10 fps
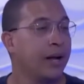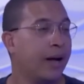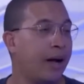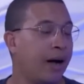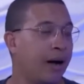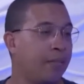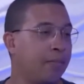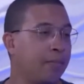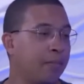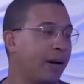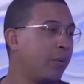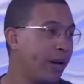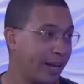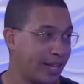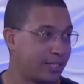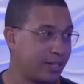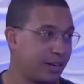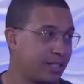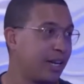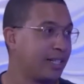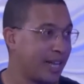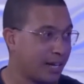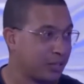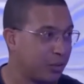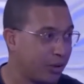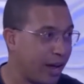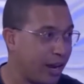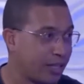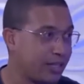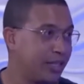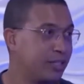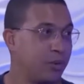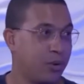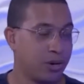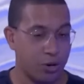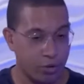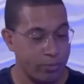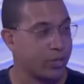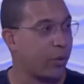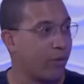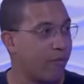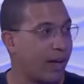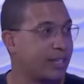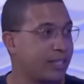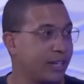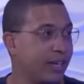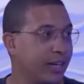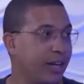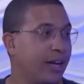But when it gets down to like technical analysis or crypto investing,